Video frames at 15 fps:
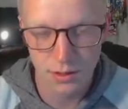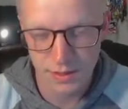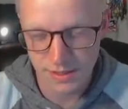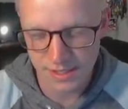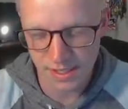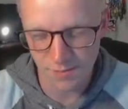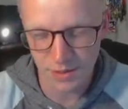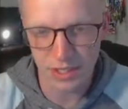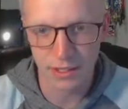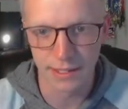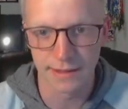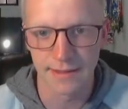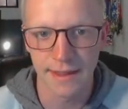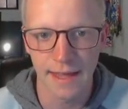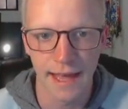something
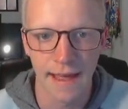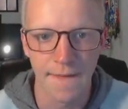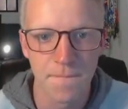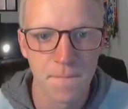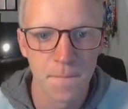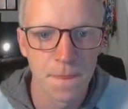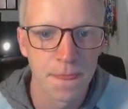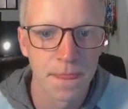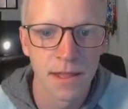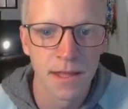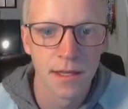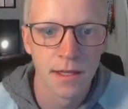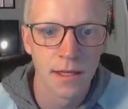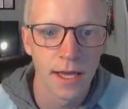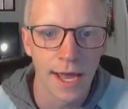like that.
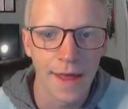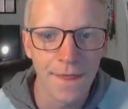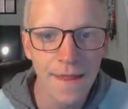And